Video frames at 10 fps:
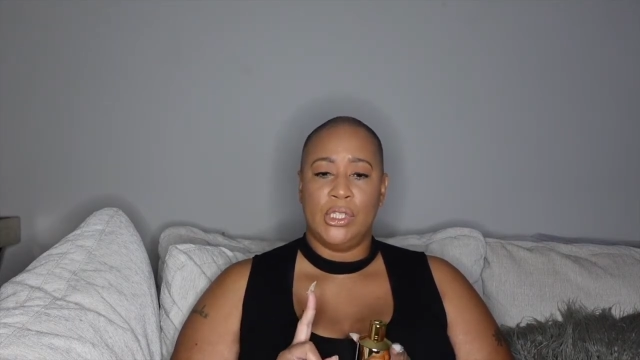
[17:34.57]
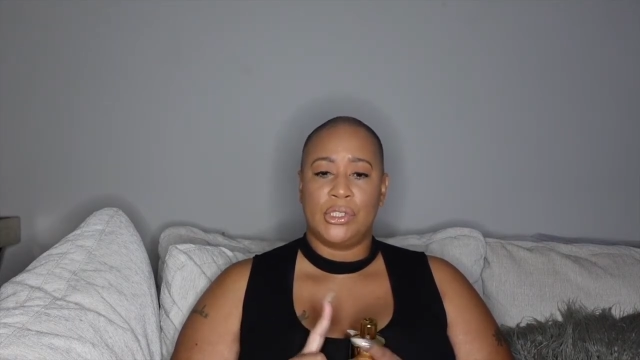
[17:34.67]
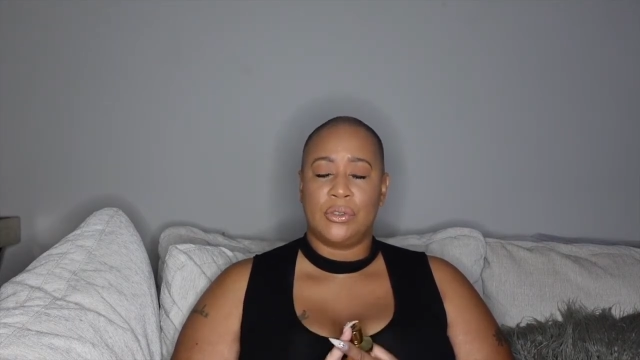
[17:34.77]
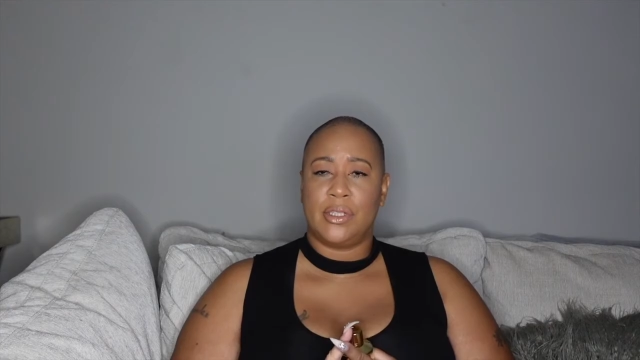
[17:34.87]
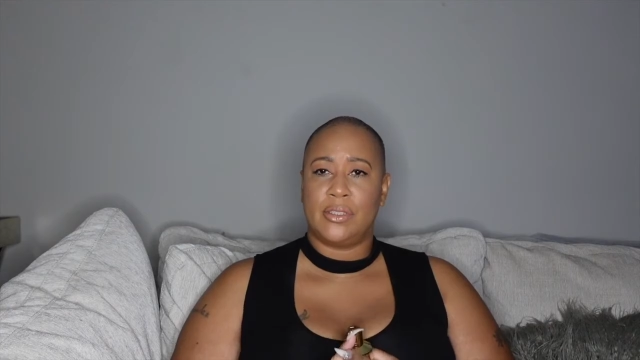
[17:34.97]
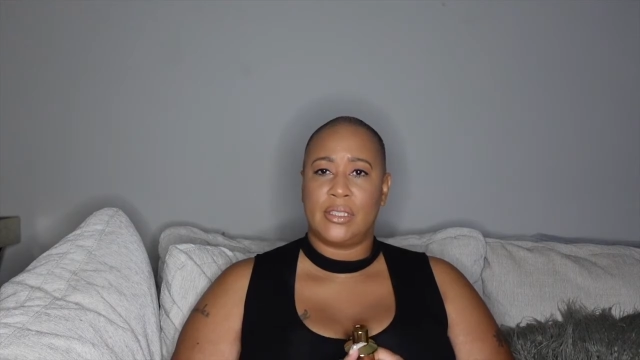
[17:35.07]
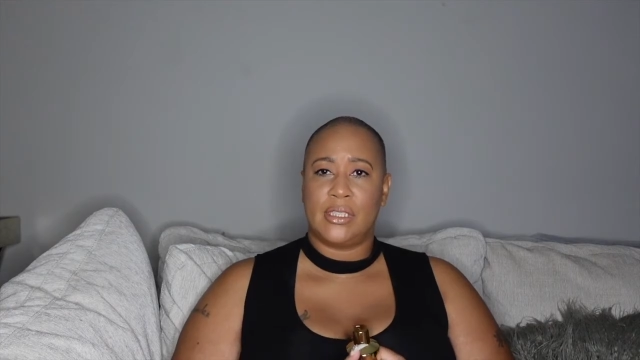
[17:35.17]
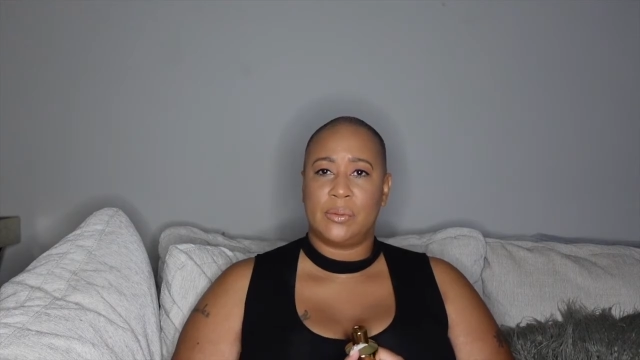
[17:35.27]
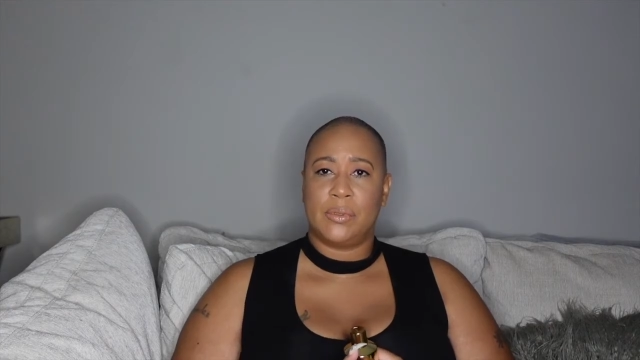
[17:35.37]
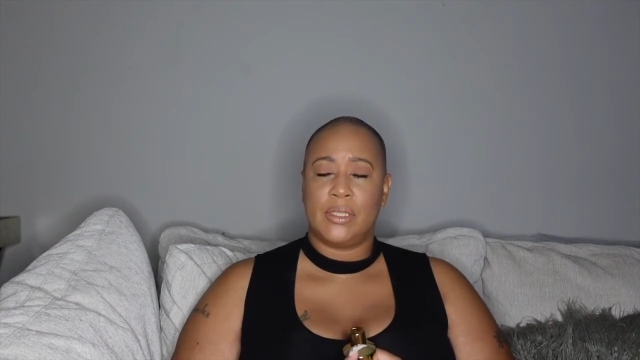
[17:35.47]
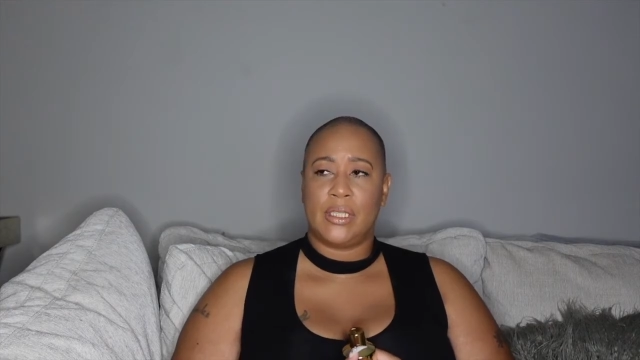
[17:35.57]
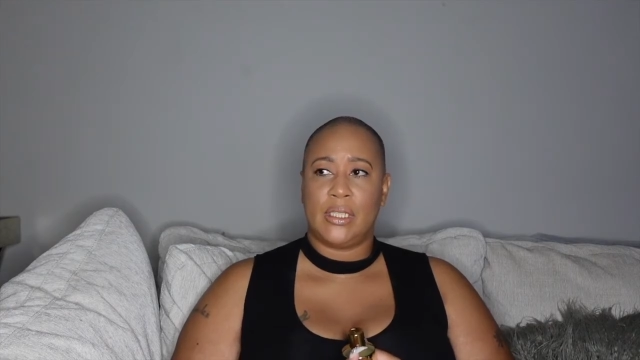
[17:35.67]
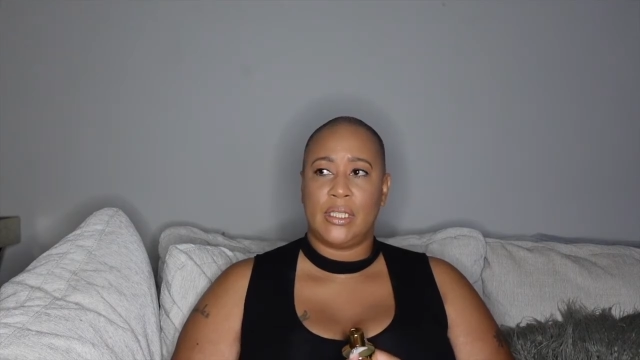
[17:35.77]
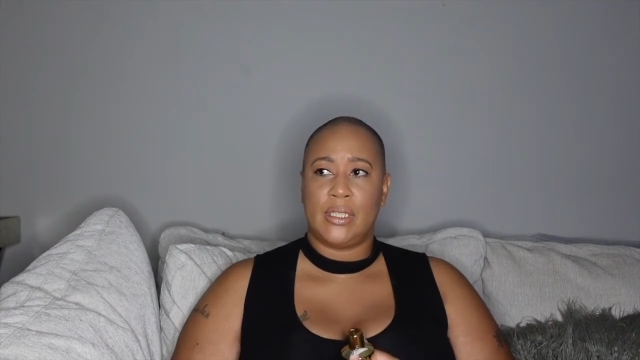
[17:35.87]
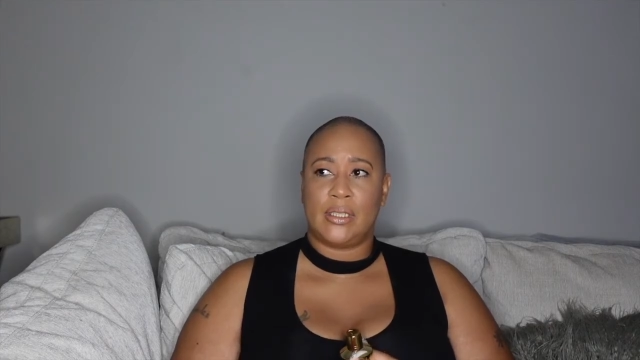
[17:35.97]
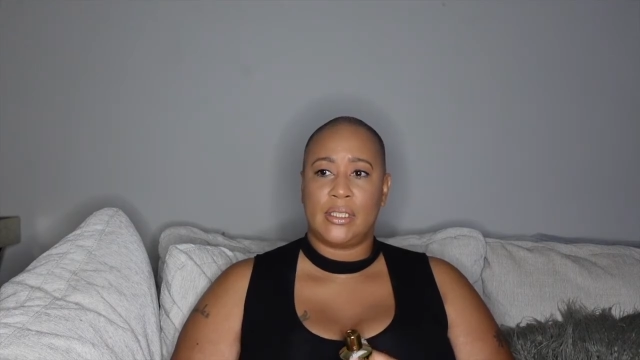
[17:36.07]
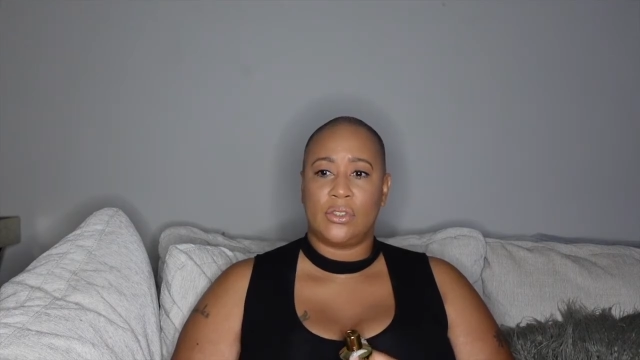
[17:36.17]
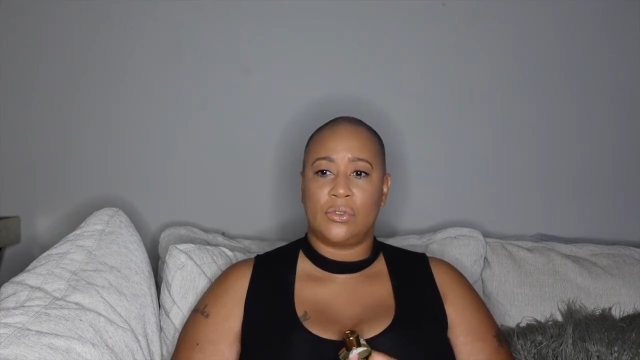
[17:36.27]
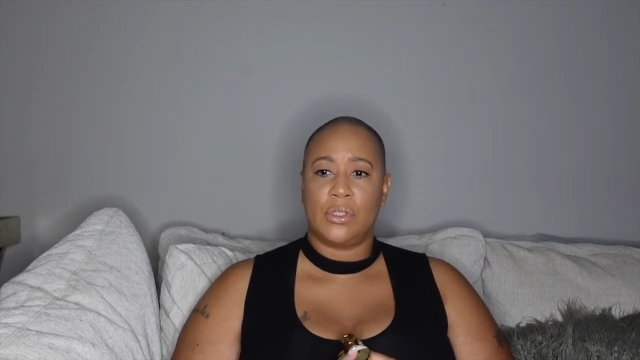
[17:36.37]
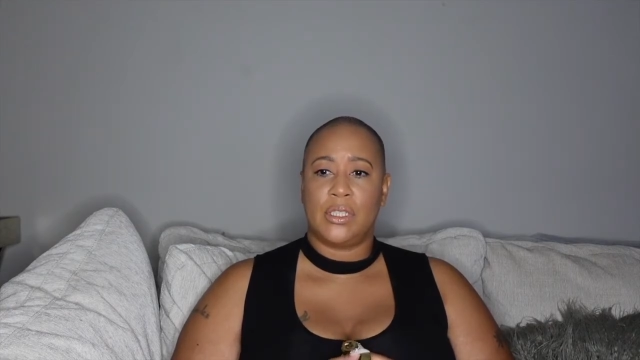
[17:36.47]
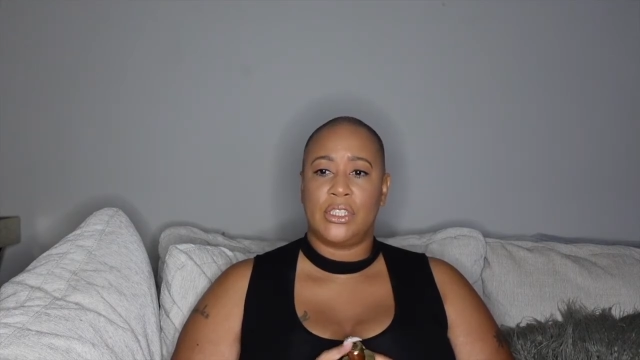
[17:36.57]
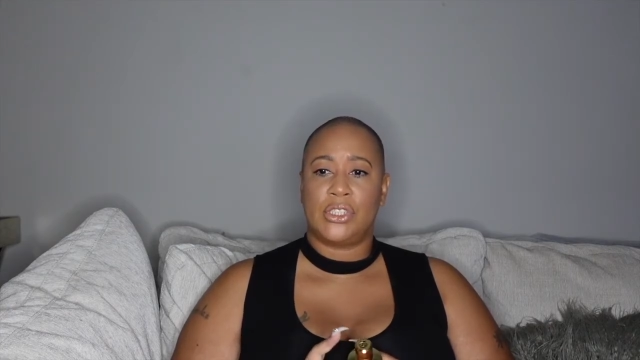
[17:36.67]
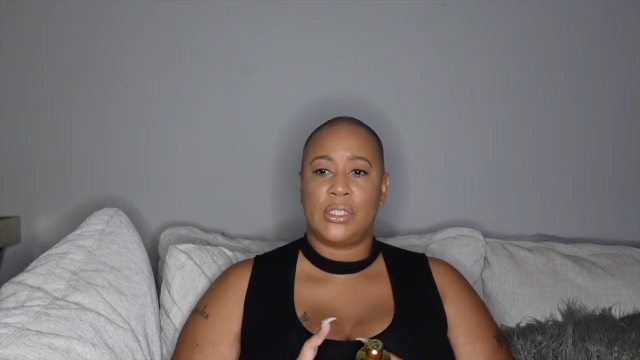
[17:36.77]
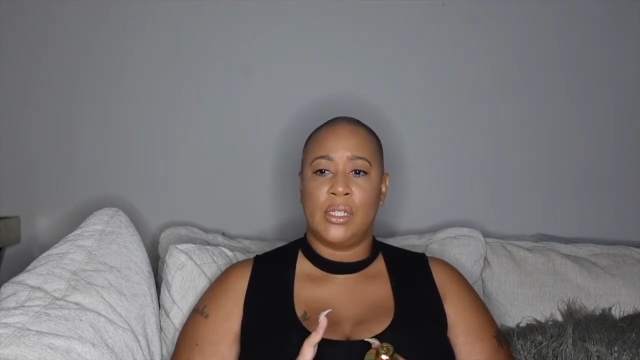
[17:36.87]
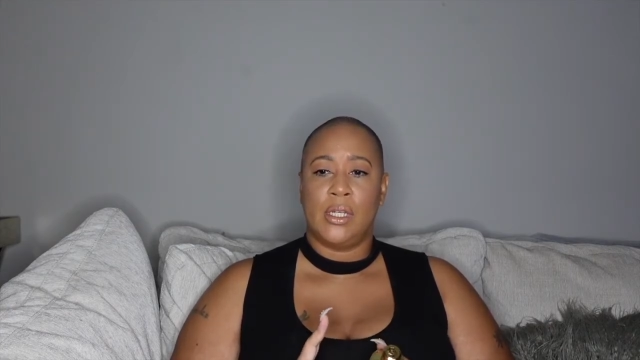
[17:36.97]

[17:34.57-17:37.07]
So there's this one, the Instant Crush,